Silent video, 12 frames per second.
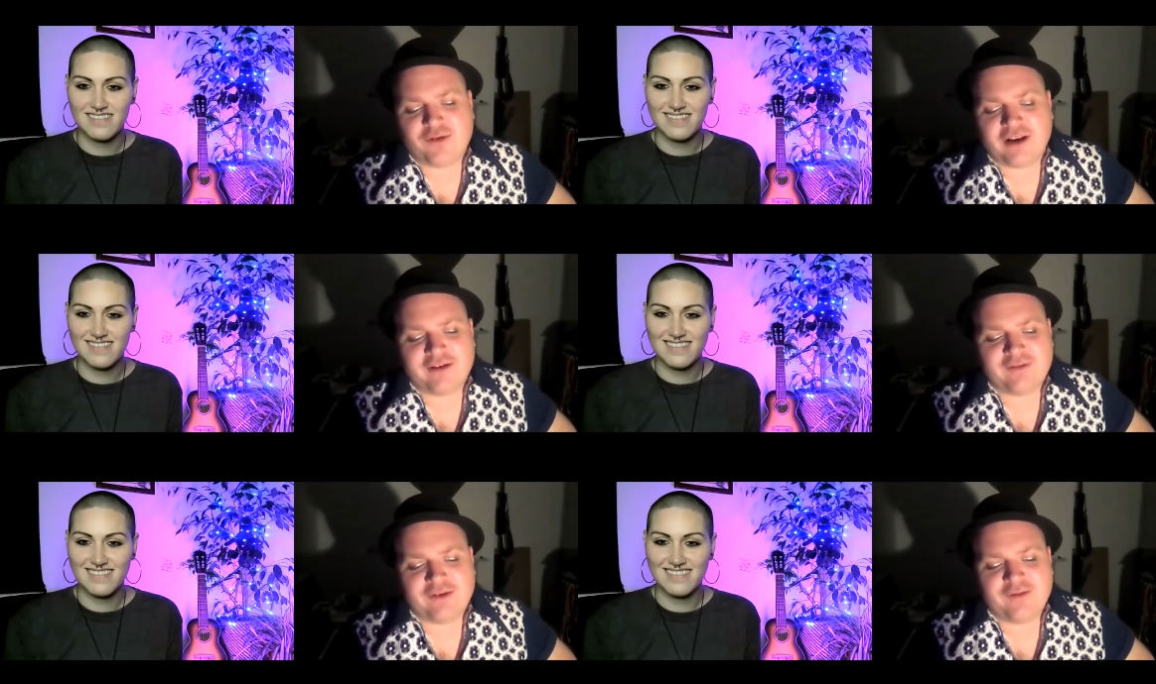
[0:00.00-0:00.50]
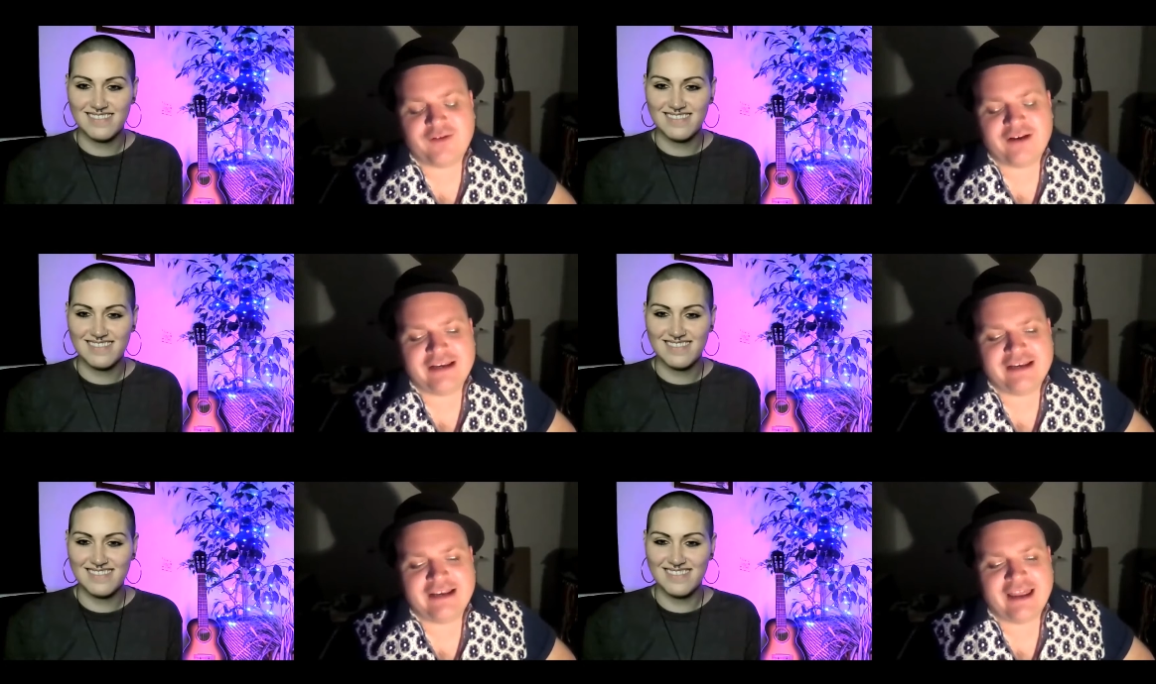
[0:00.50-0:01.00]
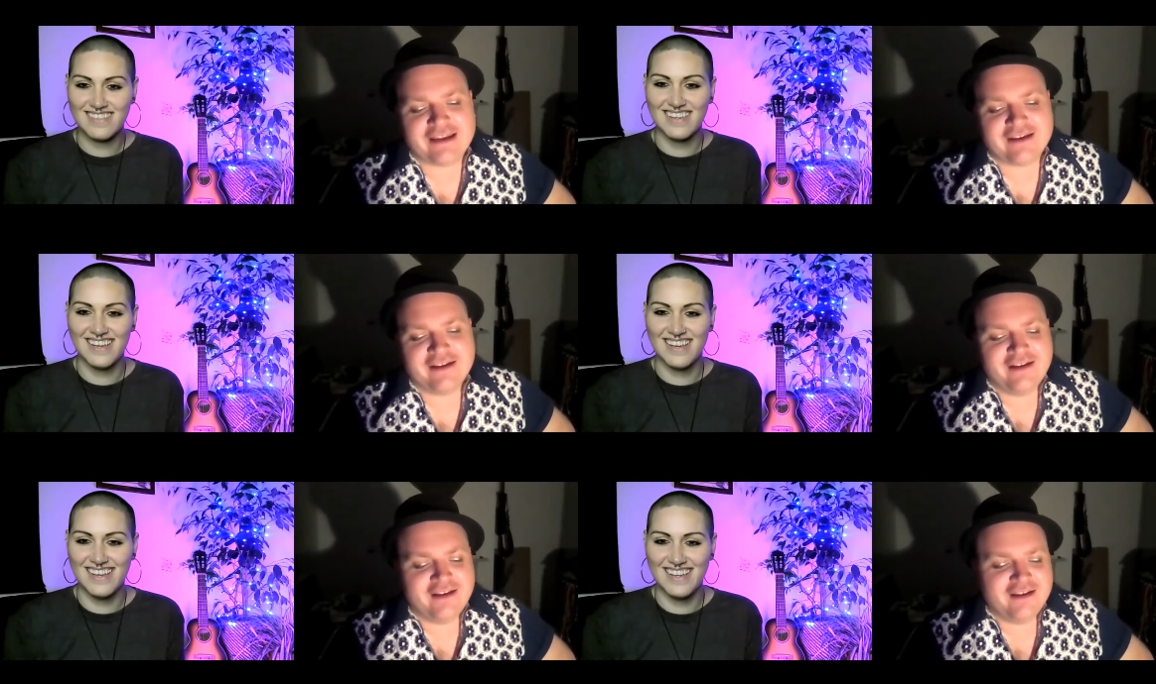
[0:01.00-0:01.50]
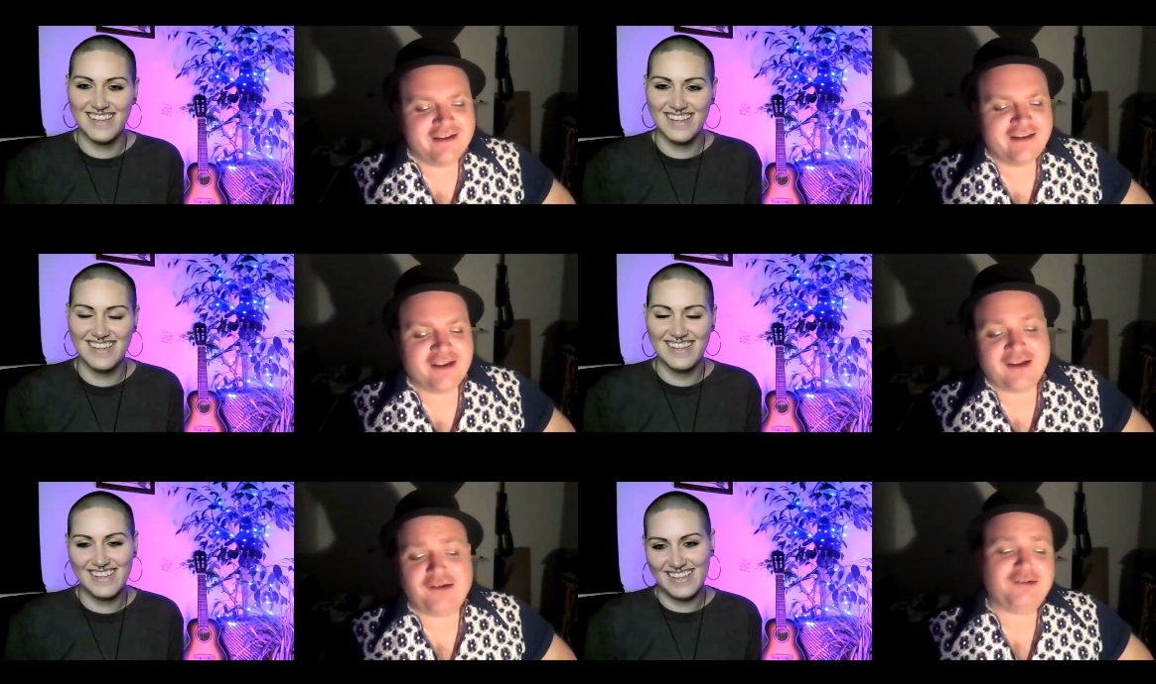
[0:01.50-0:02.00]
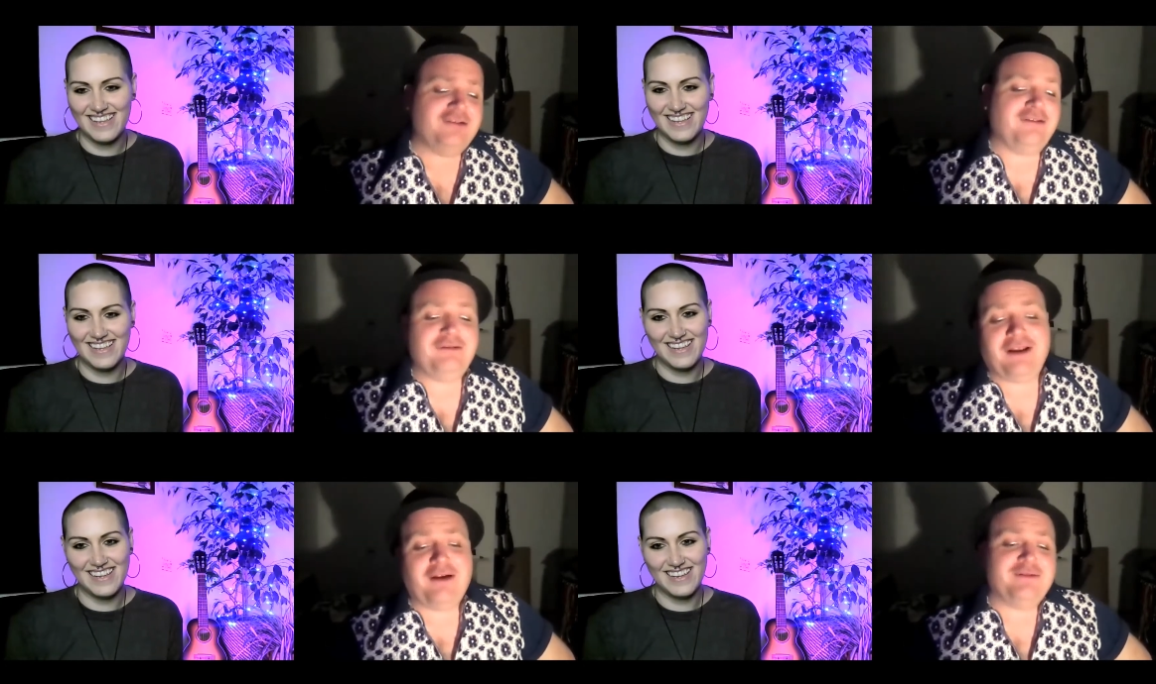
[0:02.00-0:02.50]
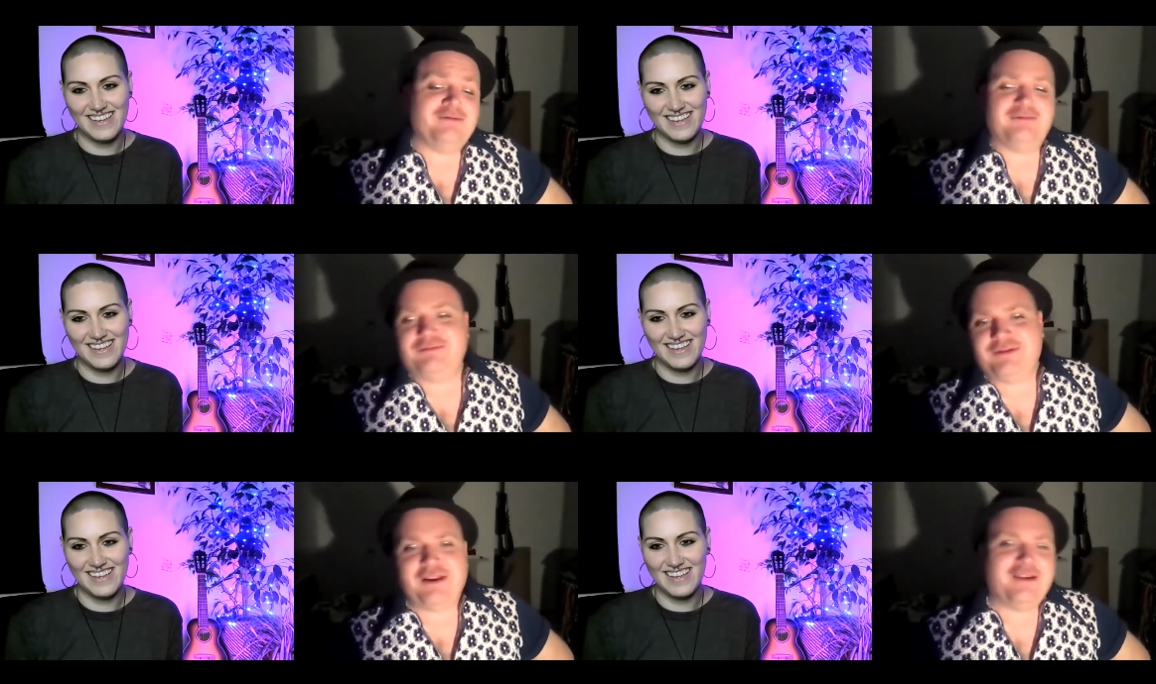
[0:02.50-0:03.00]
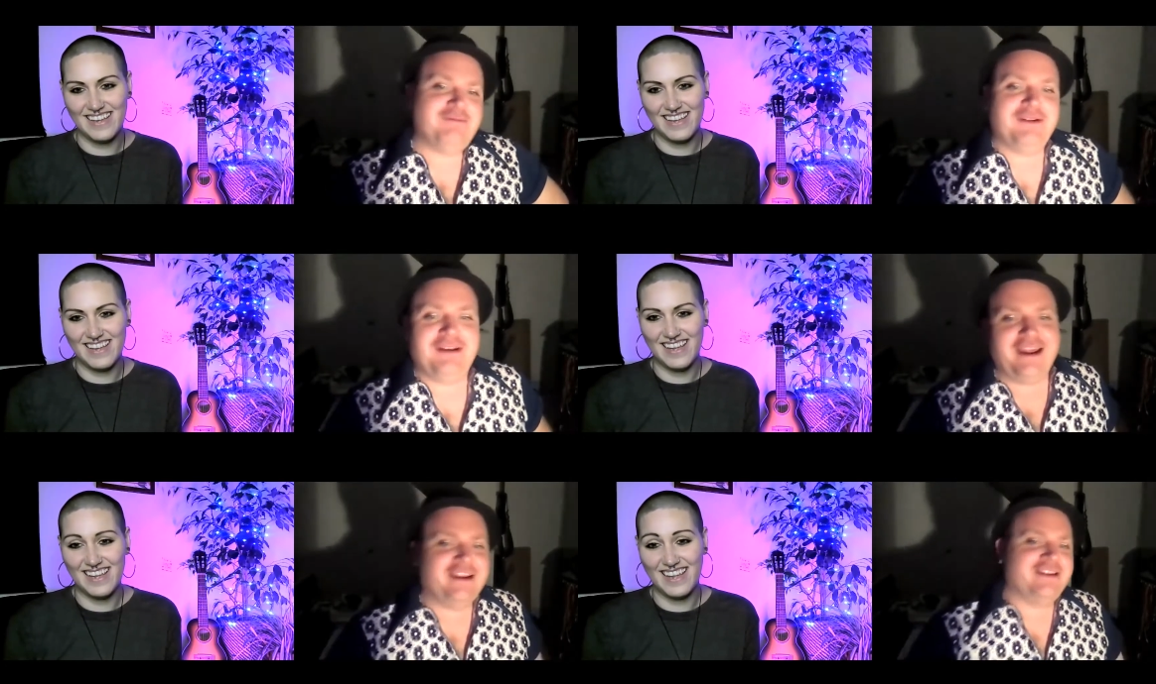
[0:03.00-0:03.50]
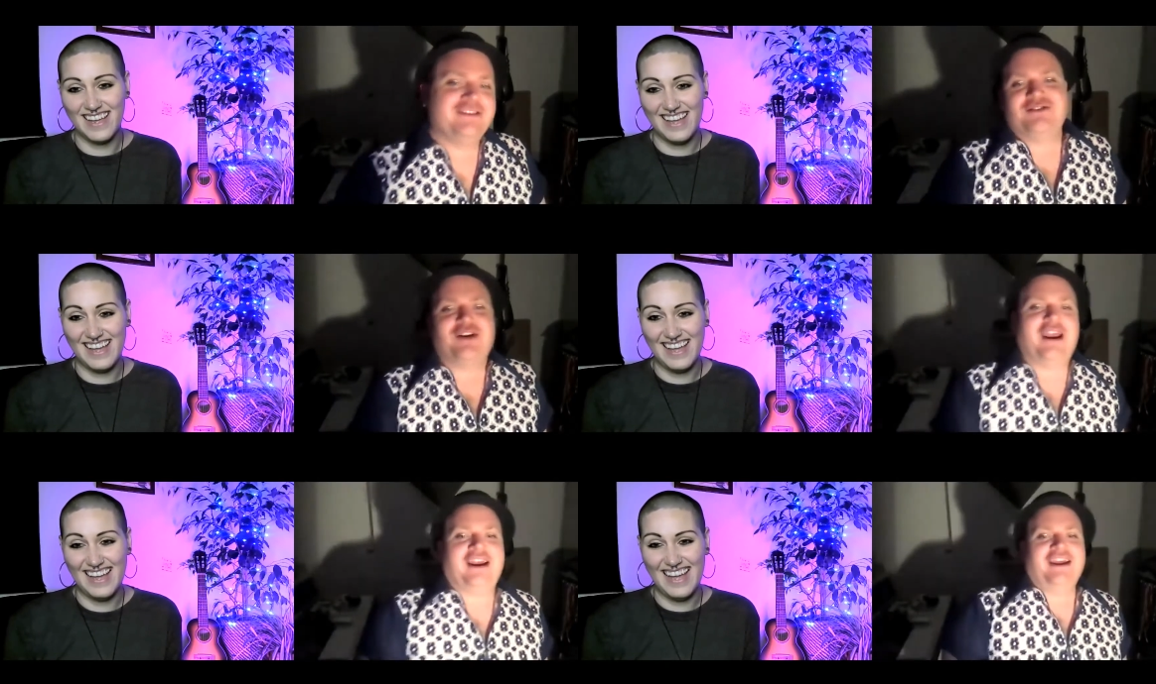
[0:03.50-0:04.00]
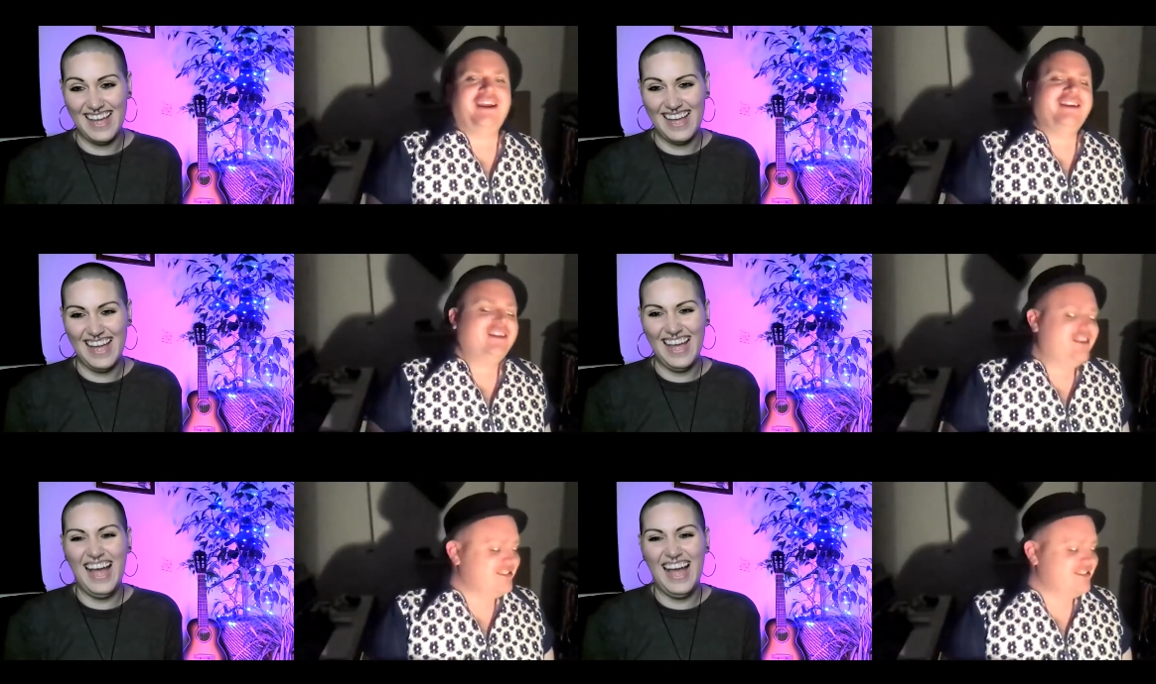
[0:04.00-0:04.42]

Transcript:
Speaker 1: and I feel really like you know oh, when I was Himalayan trekking,